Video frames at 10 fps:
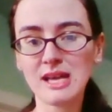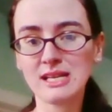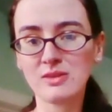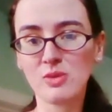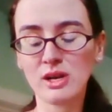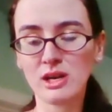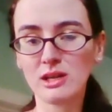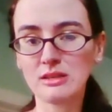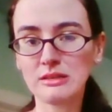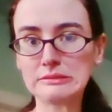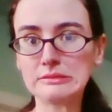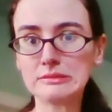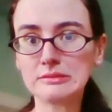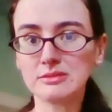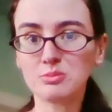I didn't want to
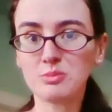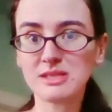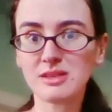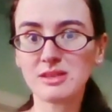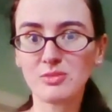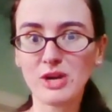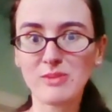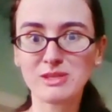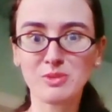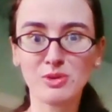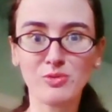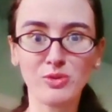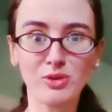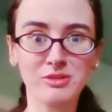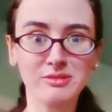mess up Grandma's
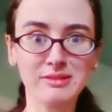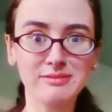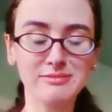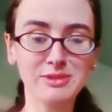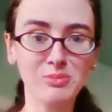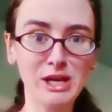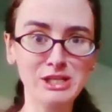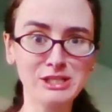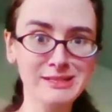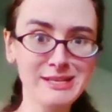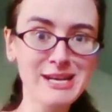beautiful complexion.